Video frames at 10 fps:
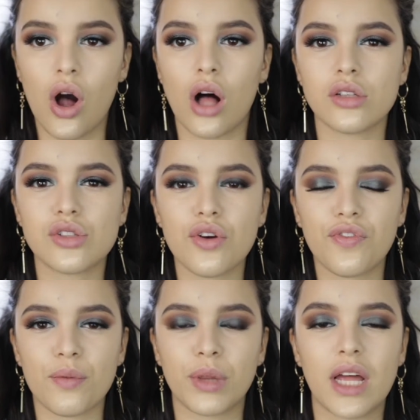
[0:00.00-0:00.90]
Also,
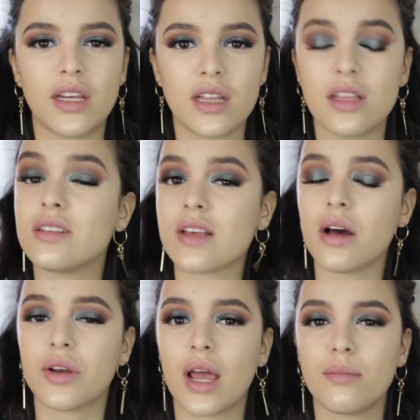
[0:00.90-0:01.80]
for blending these
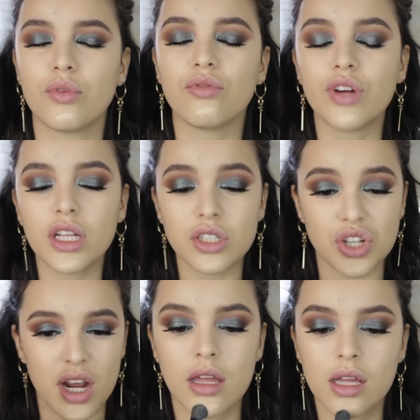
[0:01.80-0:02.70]
out, I'm really
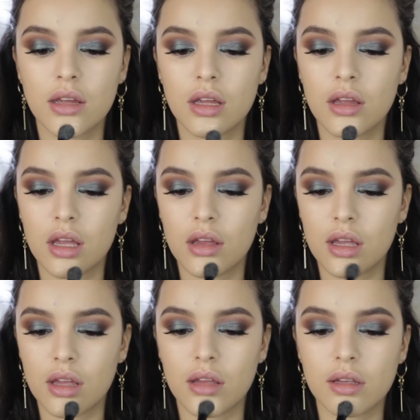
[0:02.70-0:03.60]
trying to just
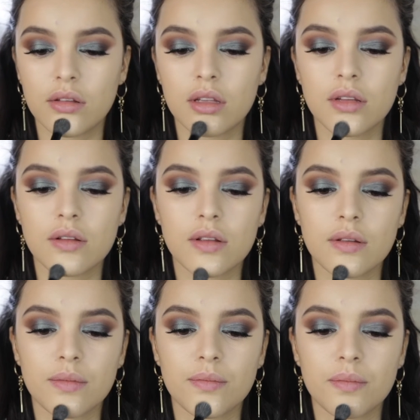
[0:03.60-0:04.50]
use a patting
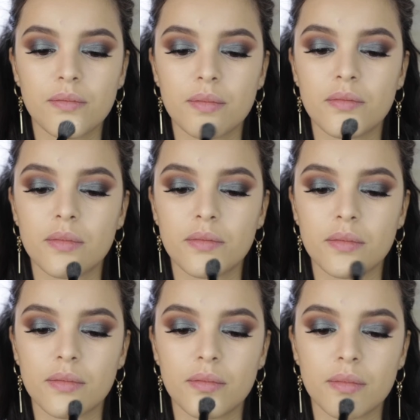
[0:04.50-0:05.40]
motion just
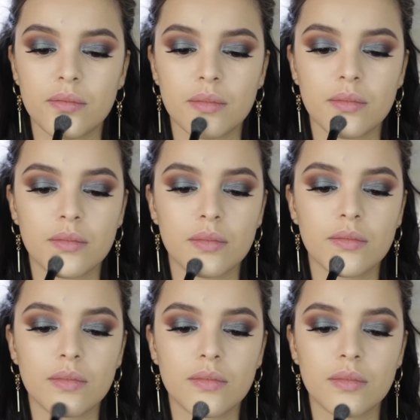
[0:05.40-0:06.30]
to pack the
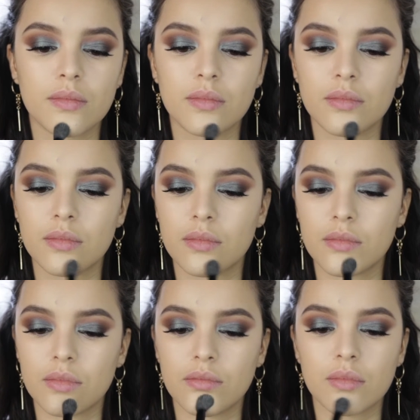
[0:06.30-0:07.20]
product on there
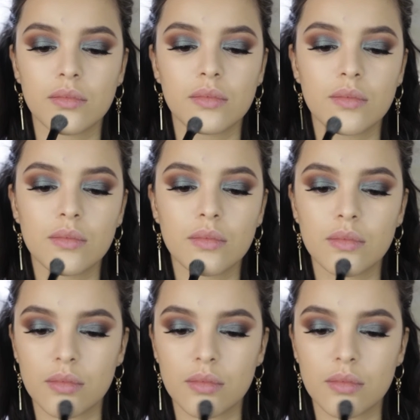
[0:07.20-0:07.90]
instead of wiping it